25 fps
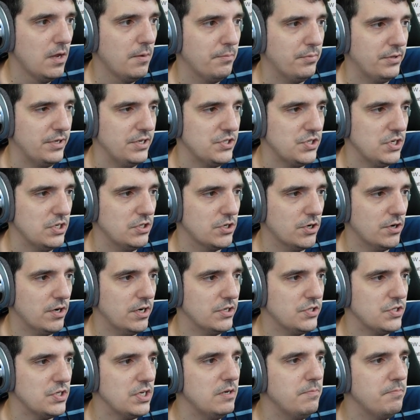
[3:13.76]
Placing
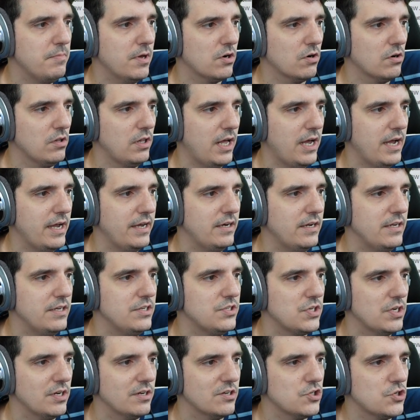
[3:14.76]
turrets in Mineral Line
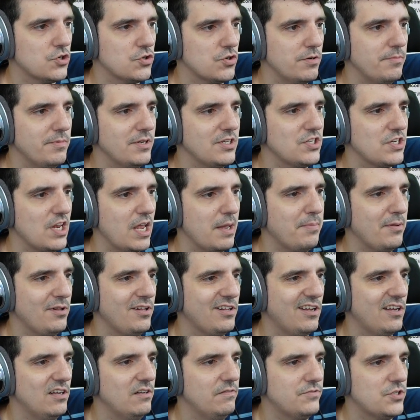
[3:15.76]
is an extreme
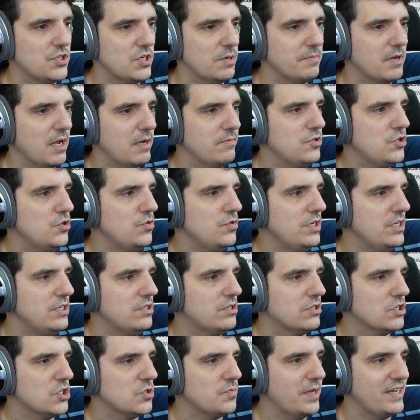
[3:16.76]
example of sometimes you need
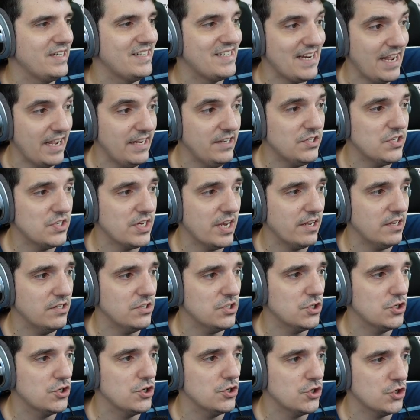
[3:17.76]
to spend 10
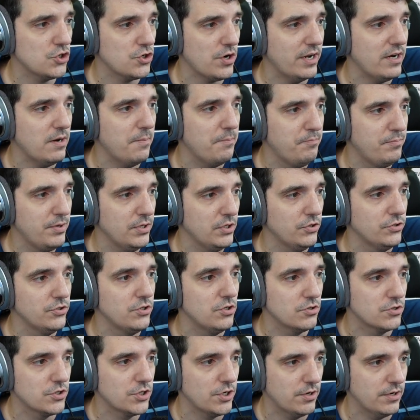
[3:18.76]
seconds just trying to build
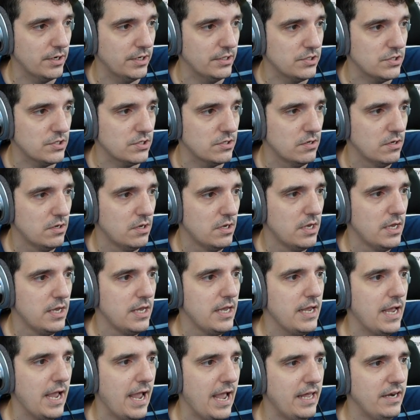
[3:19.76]
your turrets.
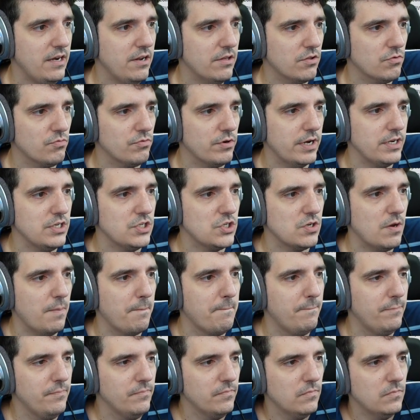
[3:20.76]
Any other race
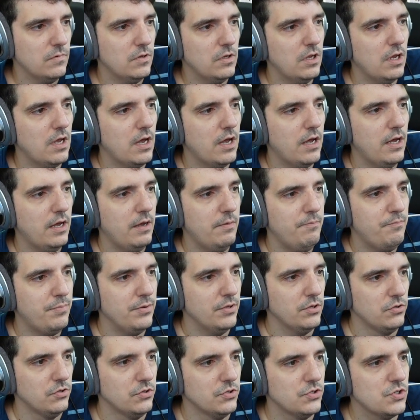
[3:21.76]

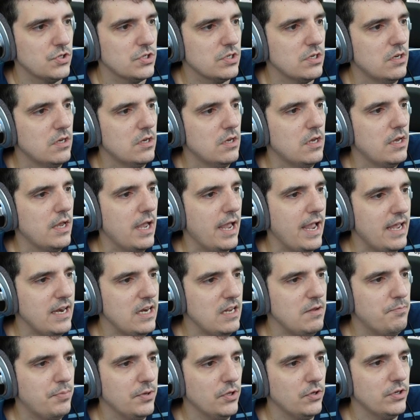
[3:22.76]
builds
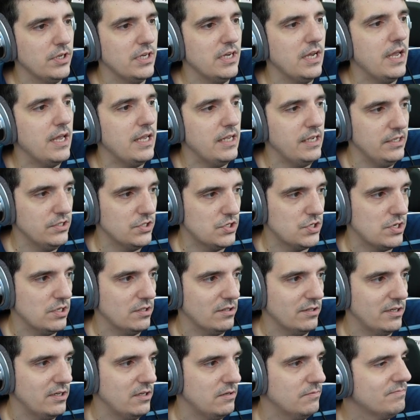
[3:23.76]
any building
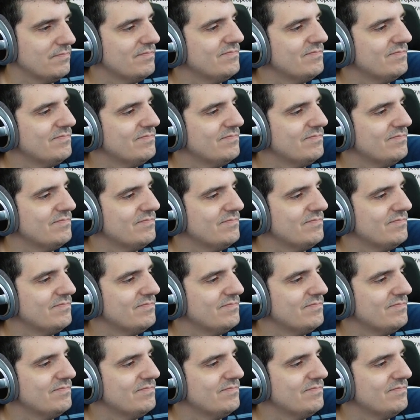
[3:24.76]
instantly.